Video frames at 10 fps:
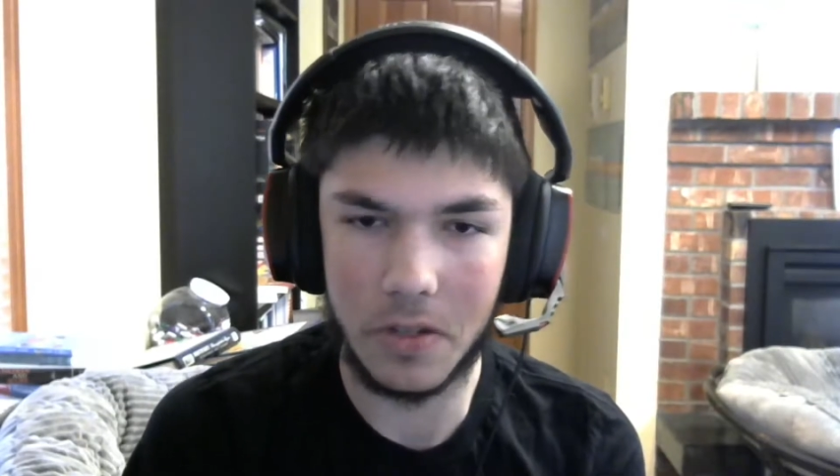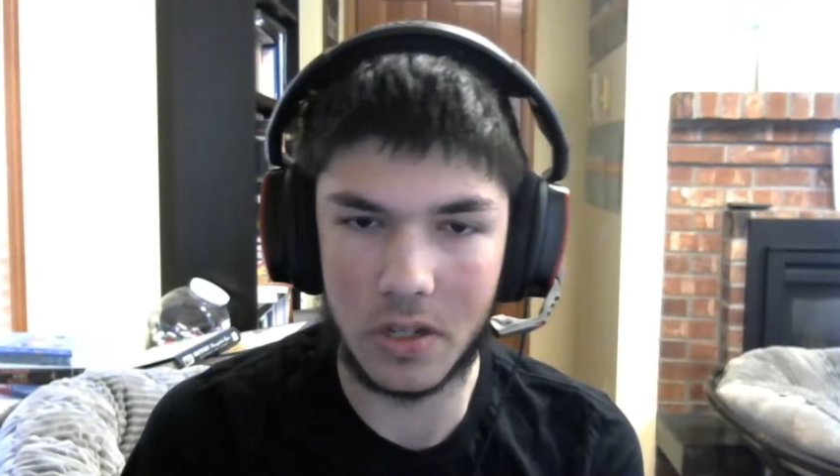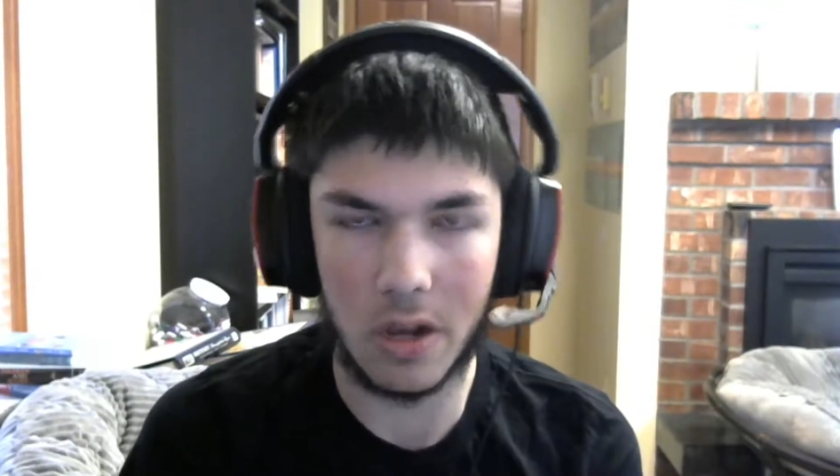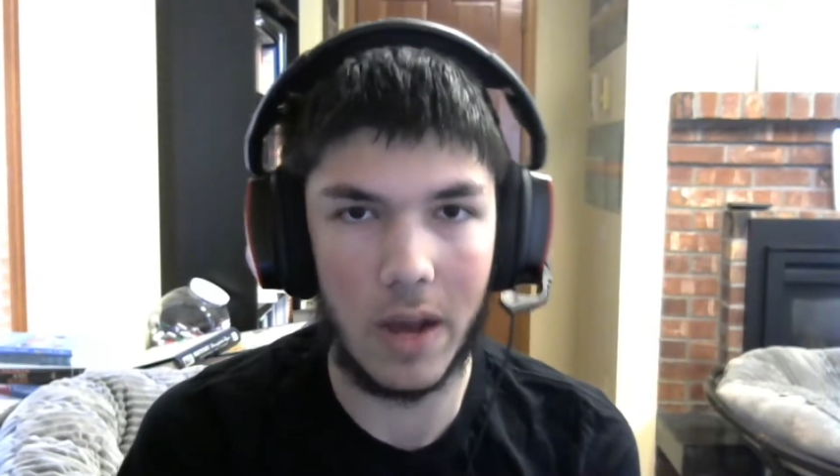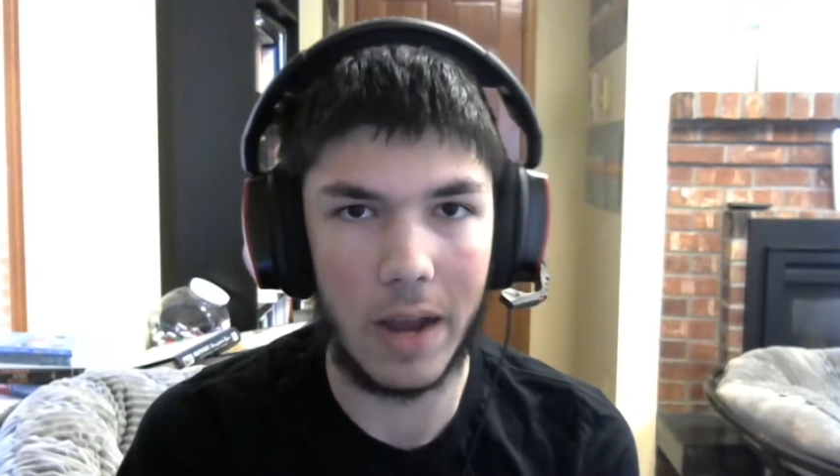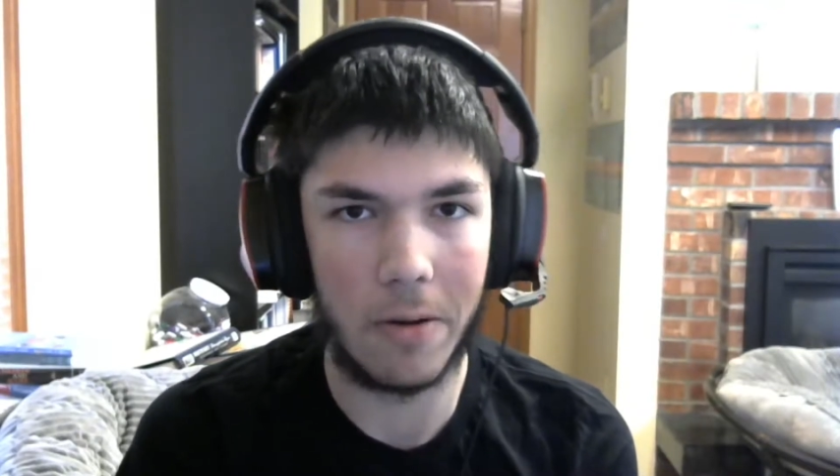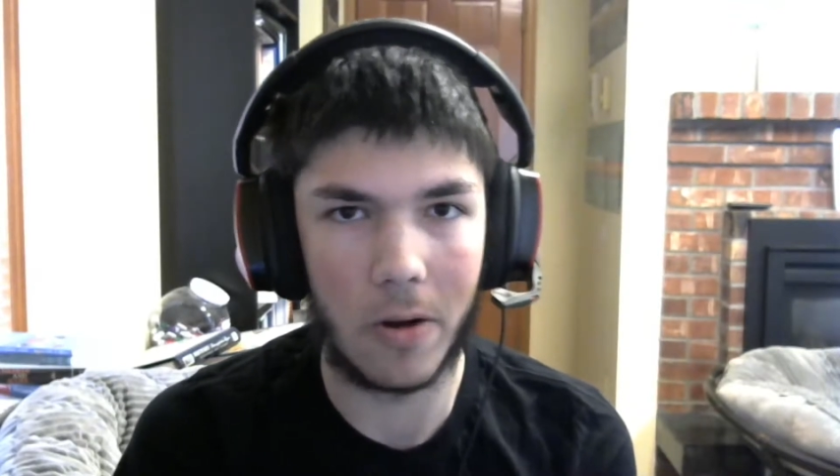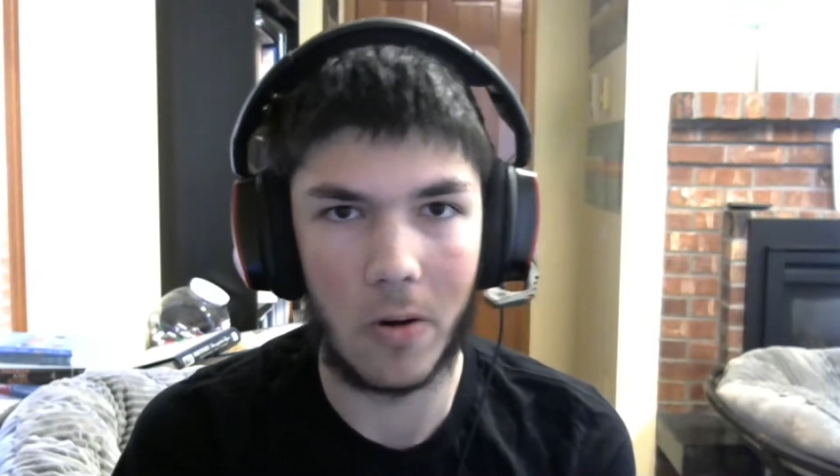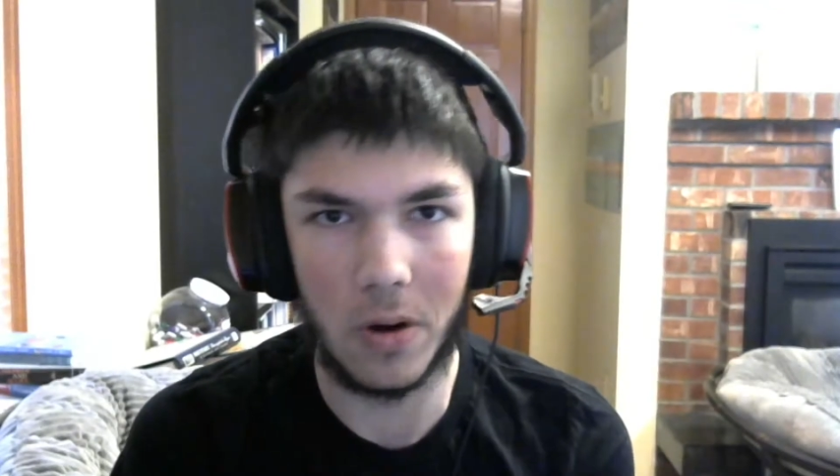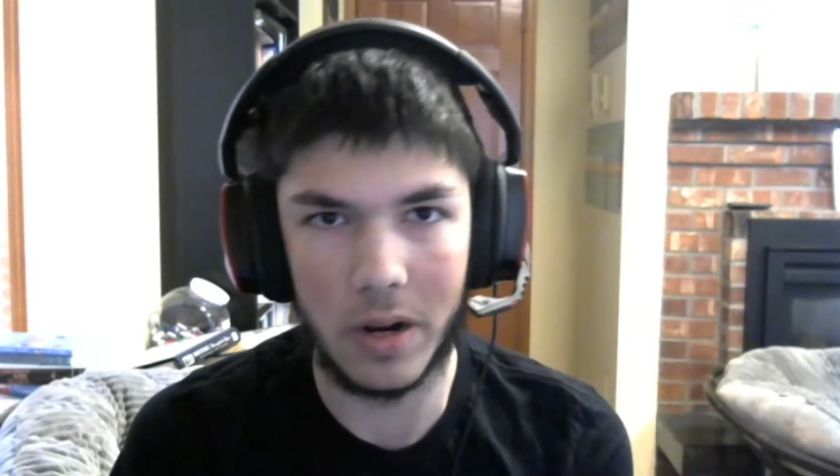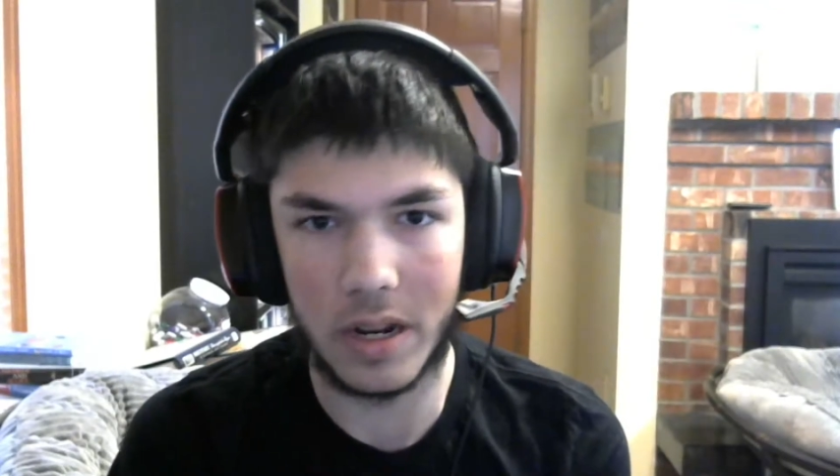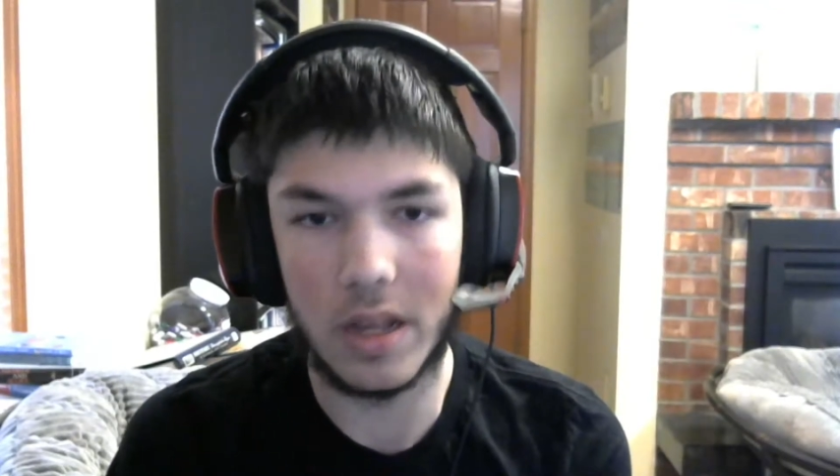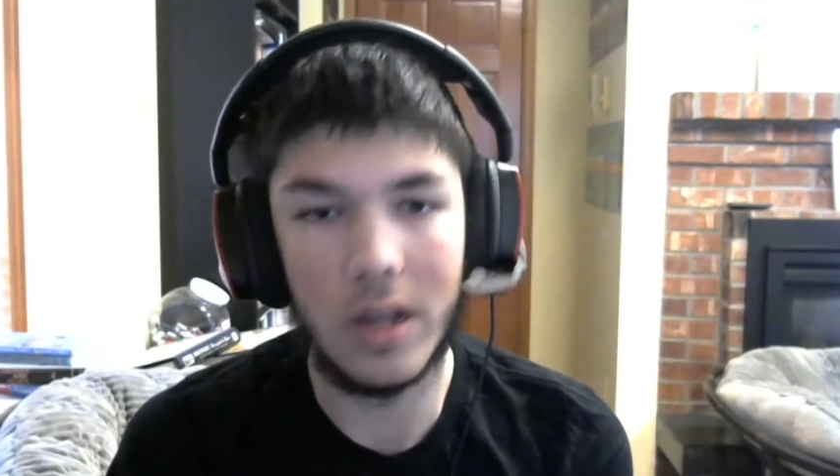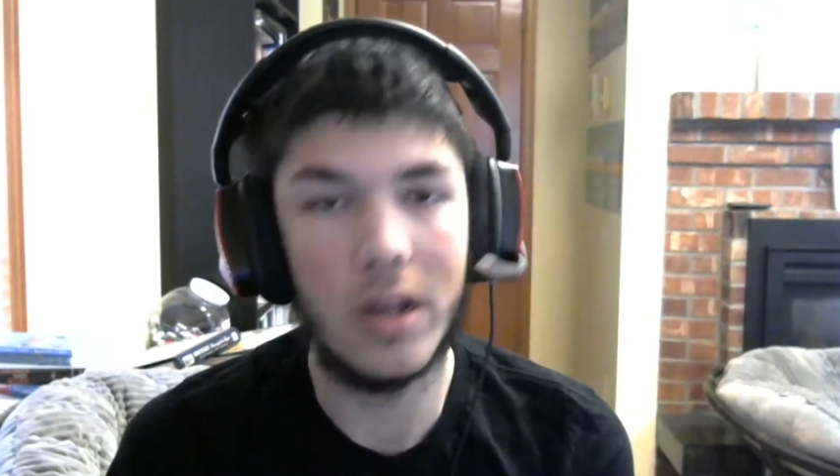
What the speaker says: so I recorded